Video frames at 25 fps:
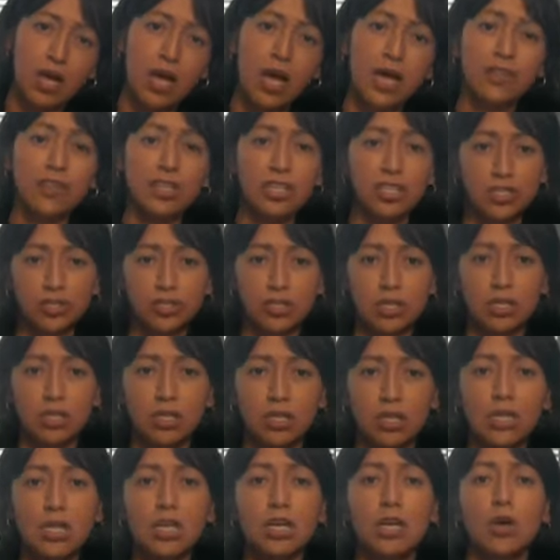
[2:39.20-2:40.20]

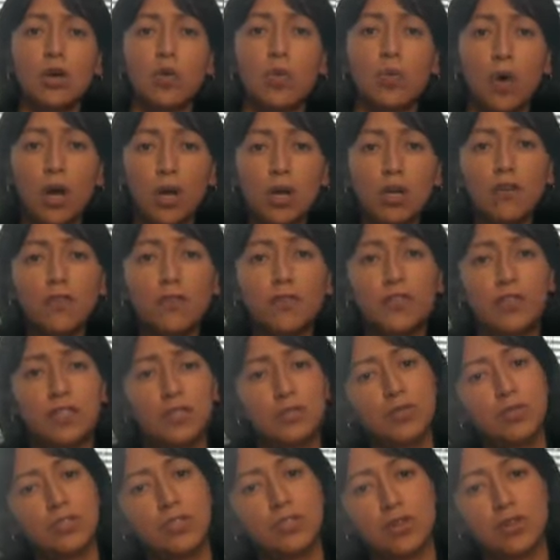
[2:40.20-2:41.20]
Additionally, one of
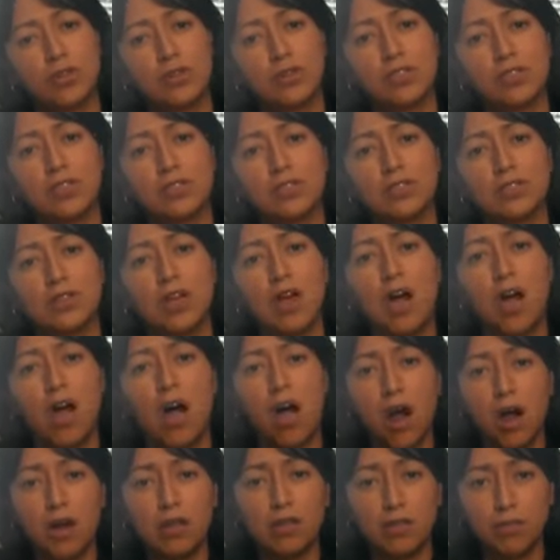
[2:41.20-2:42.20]
these resources
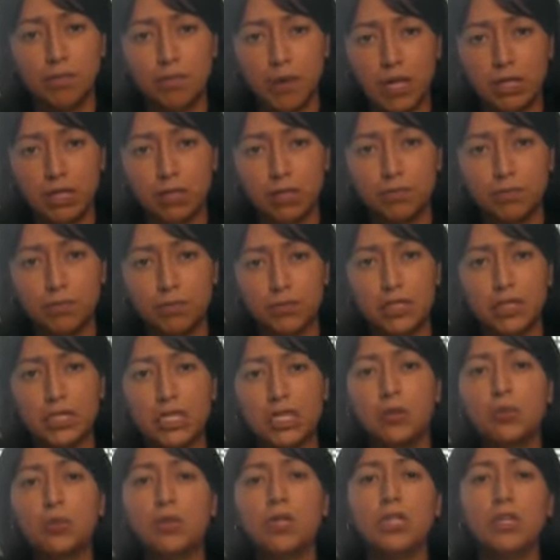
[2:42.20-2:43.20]
are developed,
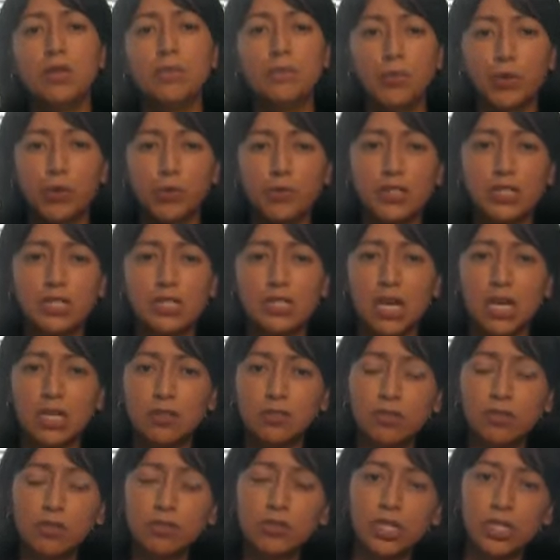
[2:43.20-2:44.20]
it will improve its cash
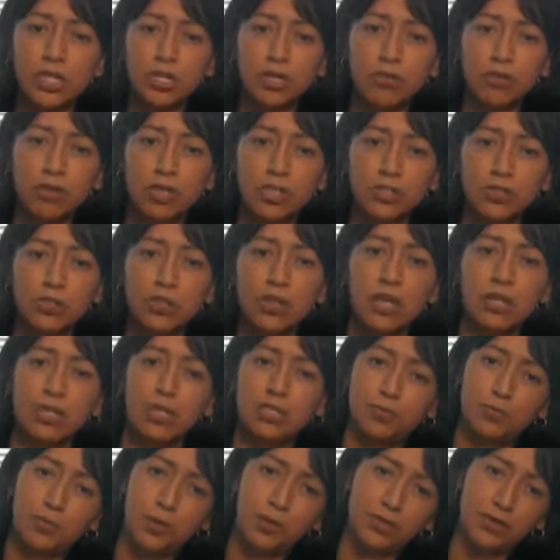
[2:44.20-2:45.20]
flow generation and
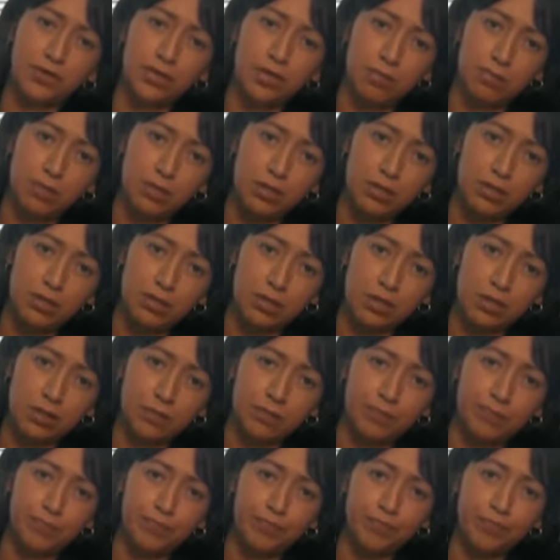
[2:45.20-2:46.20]
its profitability.
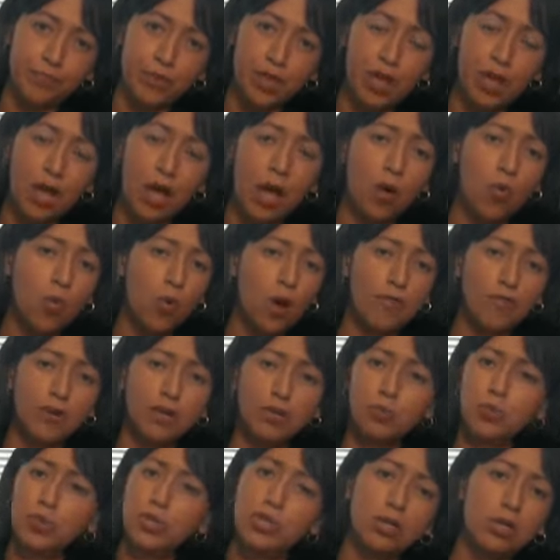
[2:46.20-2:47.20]
However,
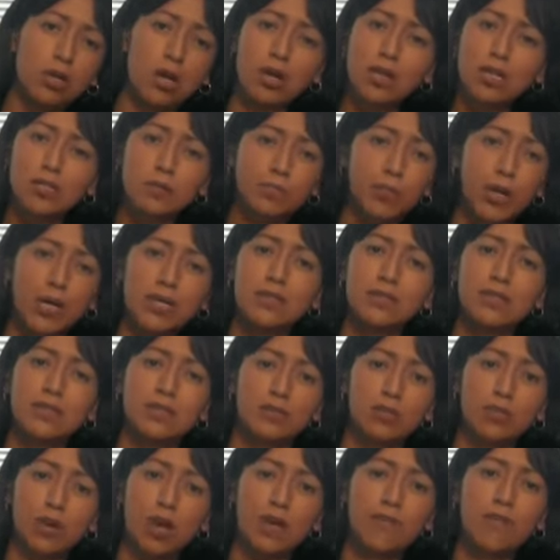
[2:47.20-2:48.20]
we do not expect this
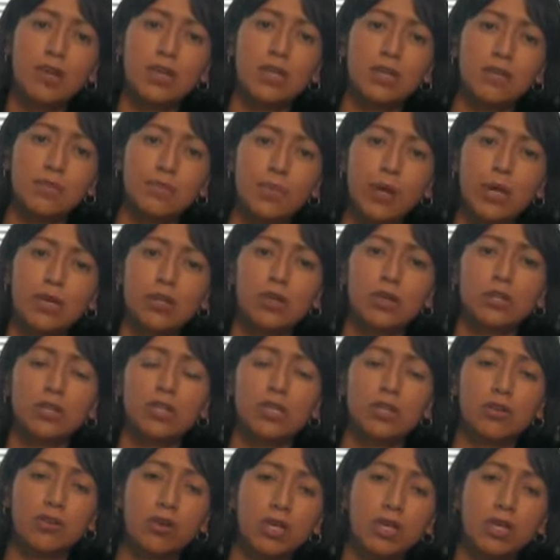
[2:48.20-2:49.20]
to have an impact on the
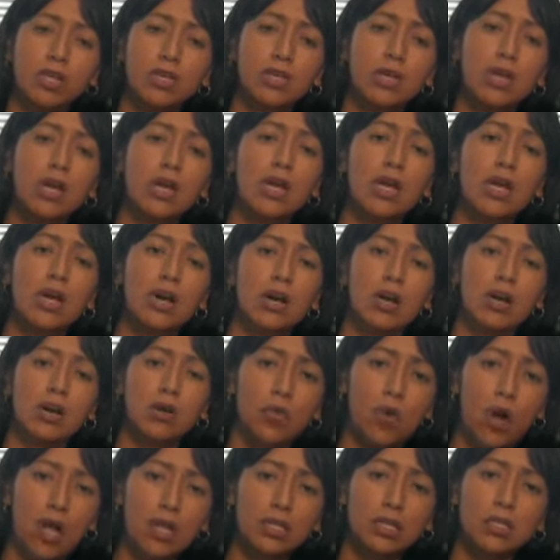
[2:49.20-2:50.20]
credit
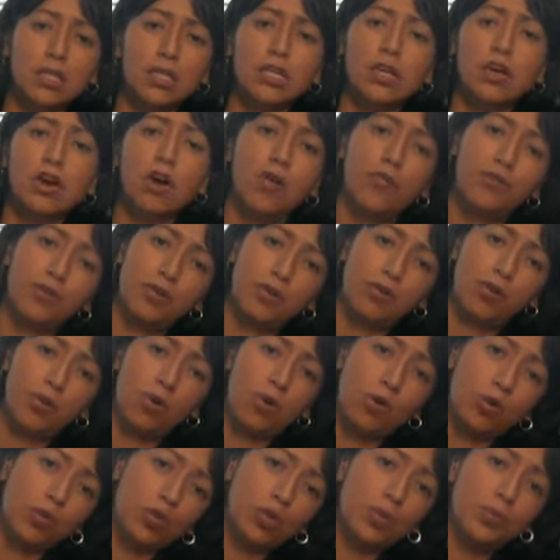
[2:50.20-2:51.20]
quality of their
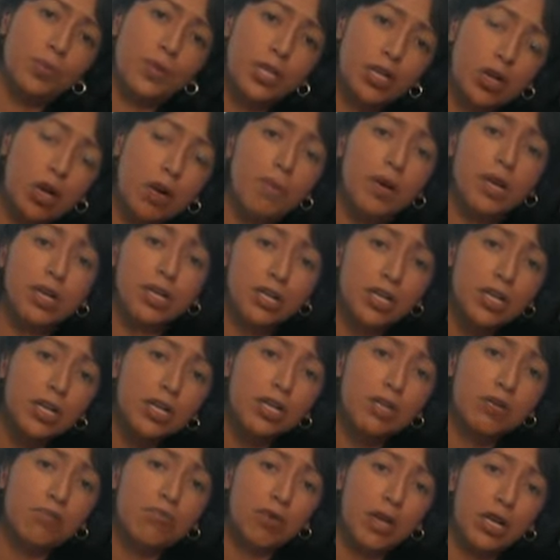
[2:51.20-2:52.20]
or to become a
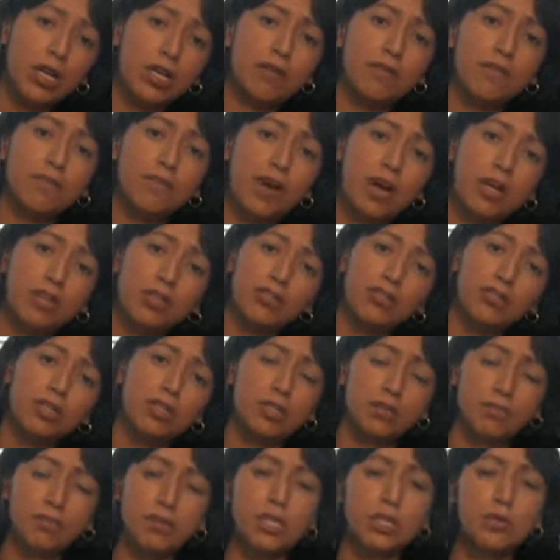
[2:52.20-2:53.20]
key rating factor in
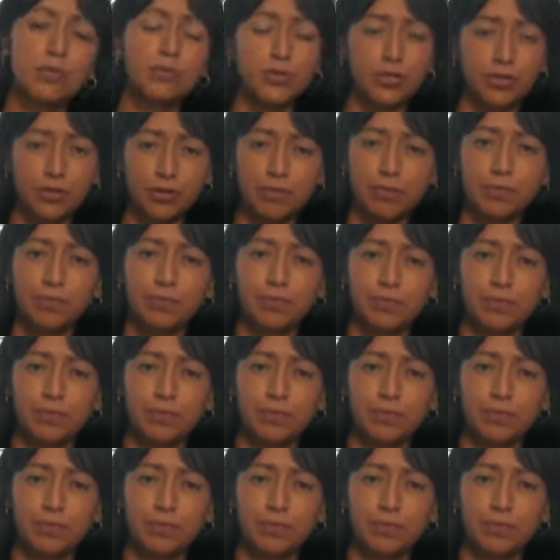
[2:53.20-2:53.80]
the medium term.